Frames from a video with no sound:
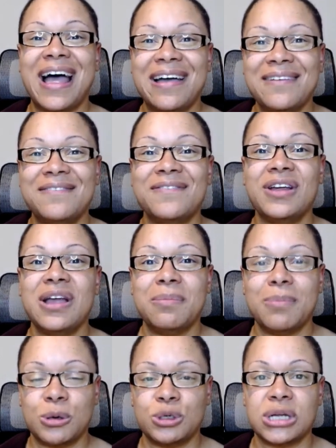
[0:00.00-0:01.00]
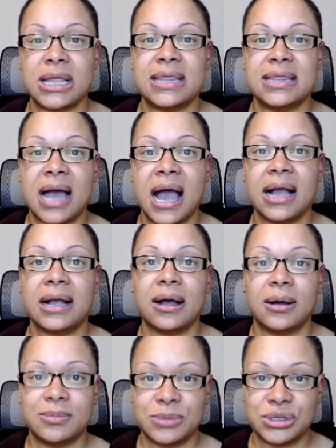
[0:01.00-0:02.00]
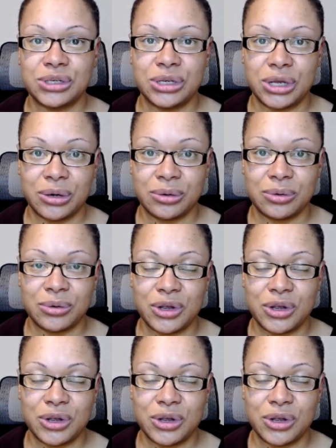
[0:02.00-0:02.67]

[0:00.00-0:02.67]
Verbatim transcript: every emotion that comes to you.